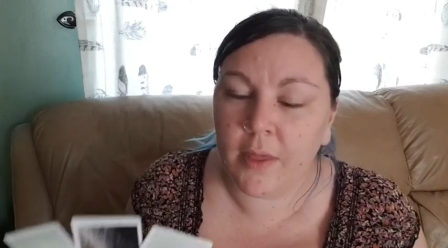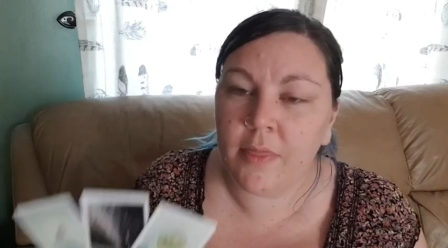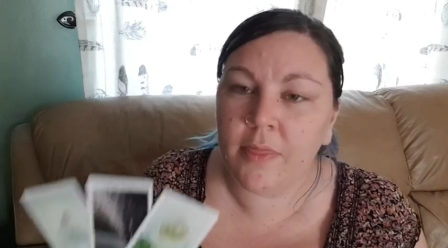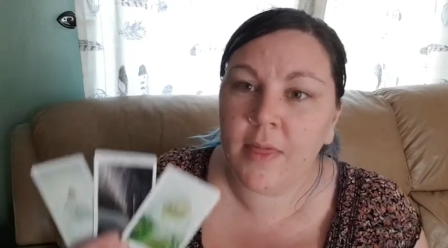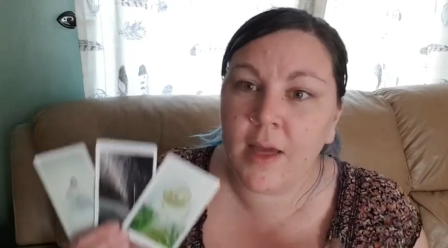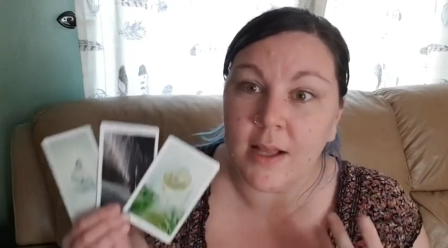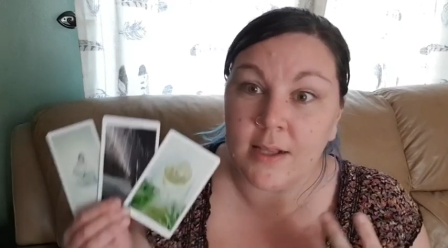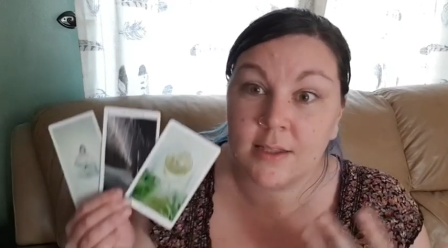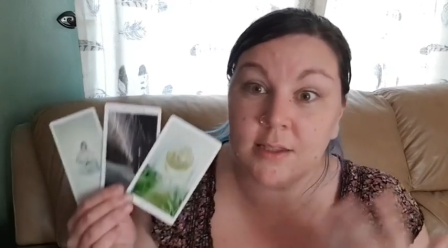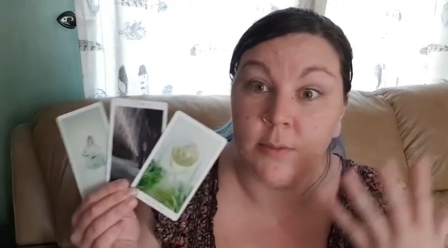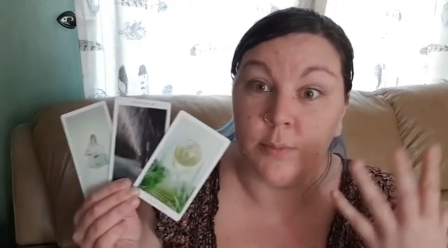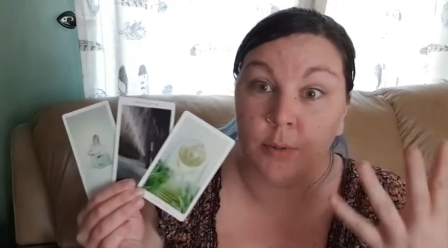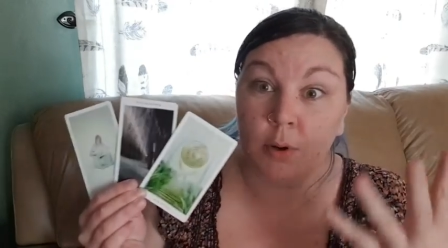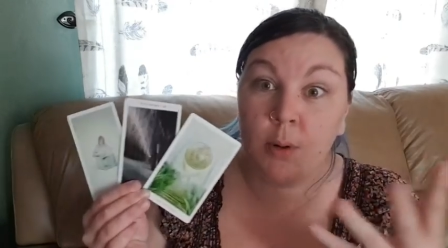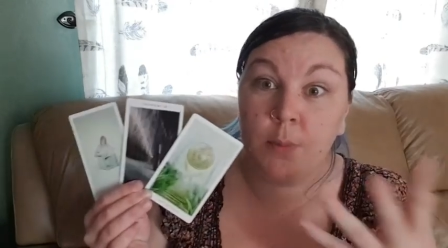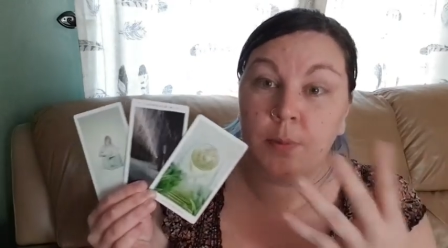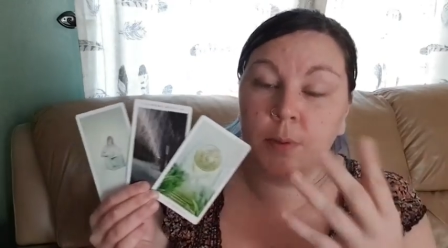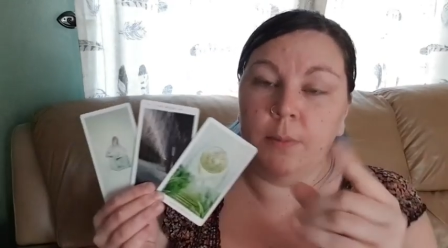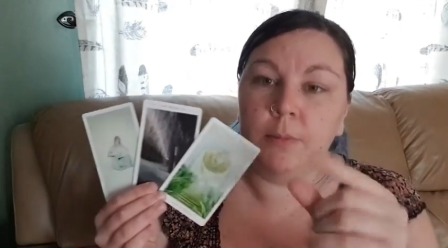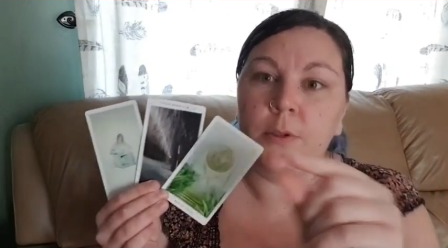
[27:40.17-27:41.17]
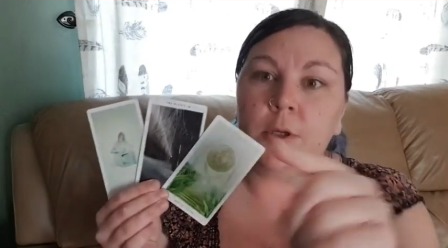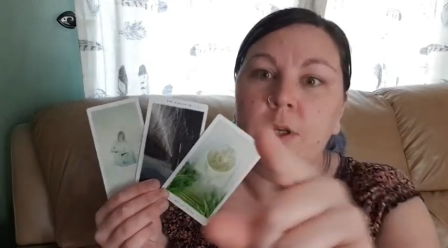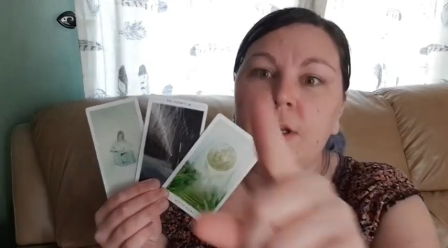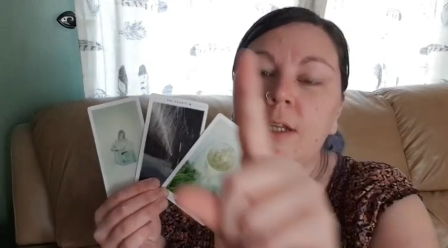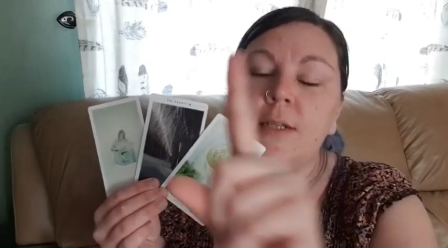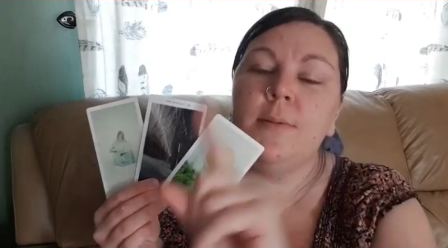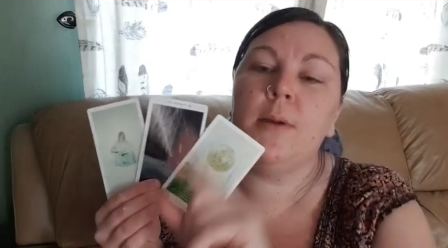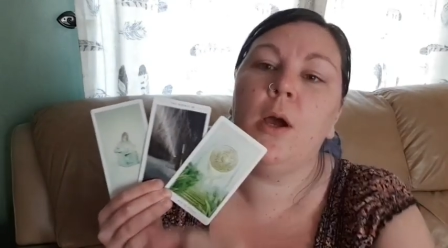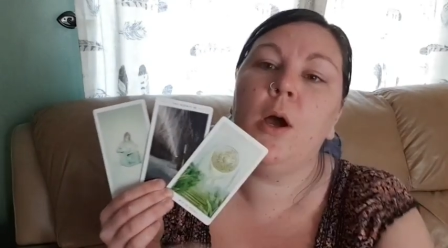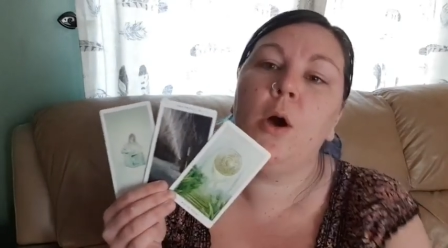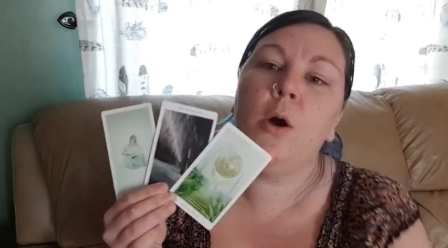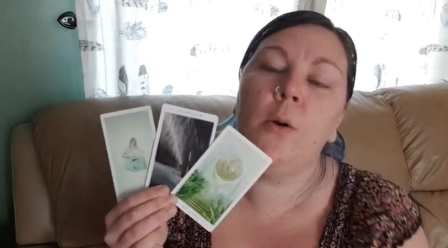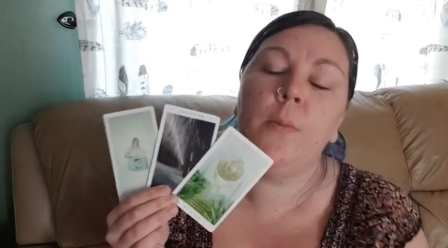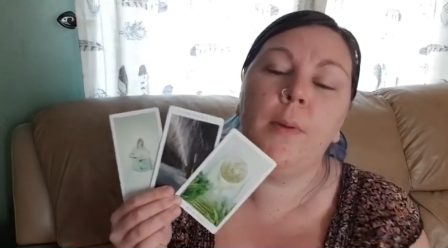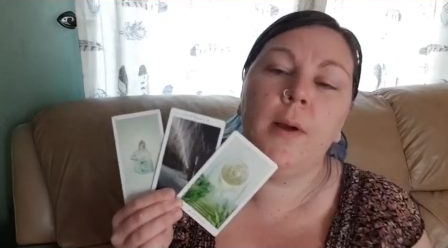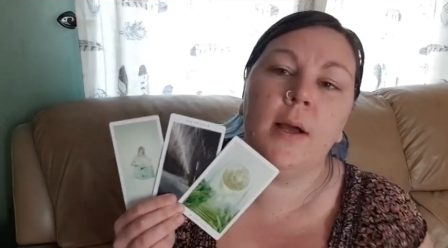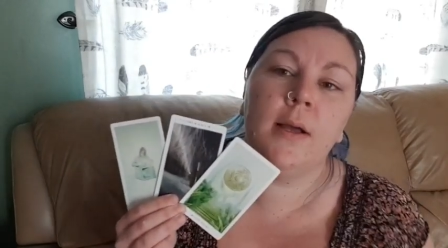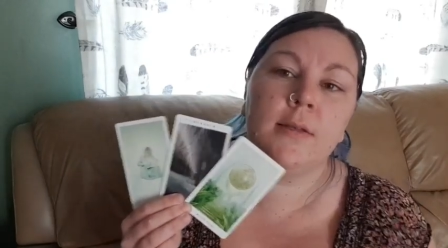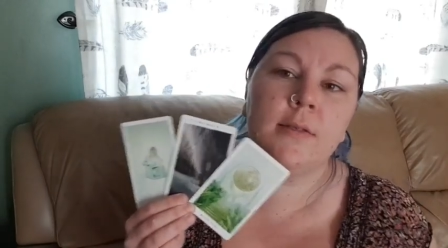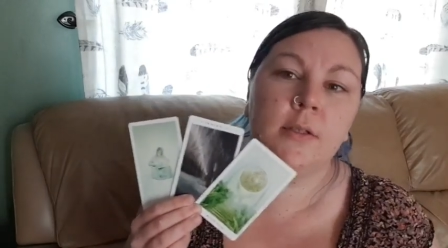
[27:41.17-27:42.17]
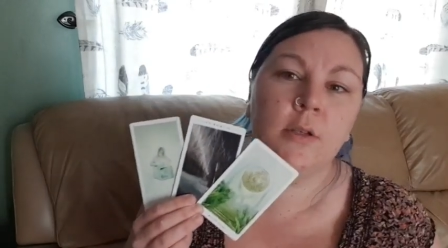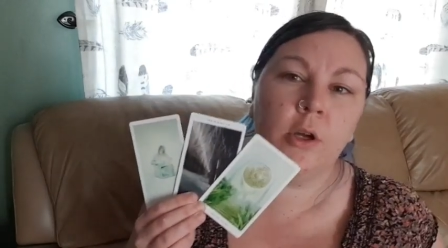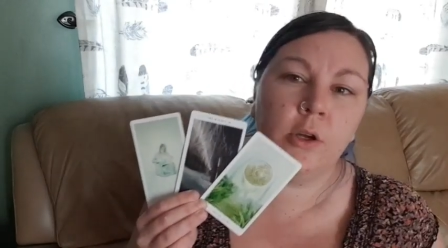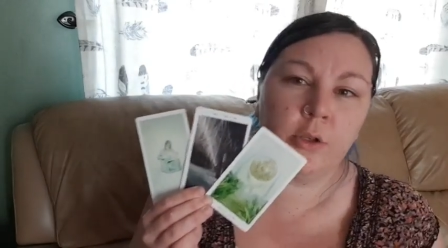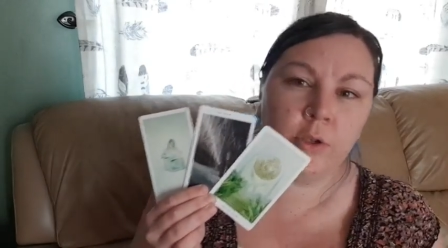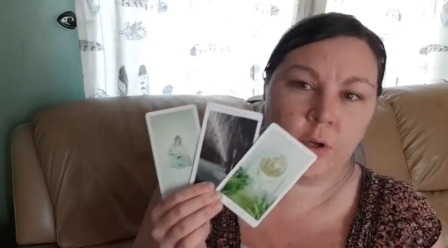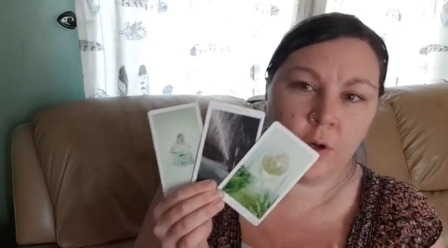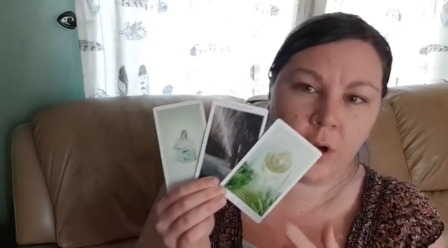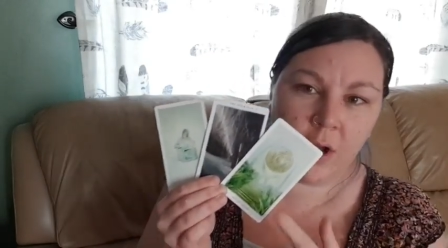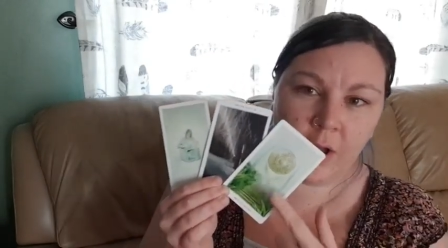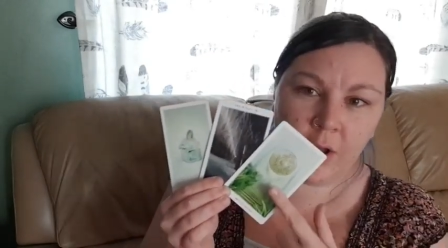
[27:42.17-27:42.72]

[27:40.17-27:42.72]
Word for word: And that's the problem. You need to be a whole person on your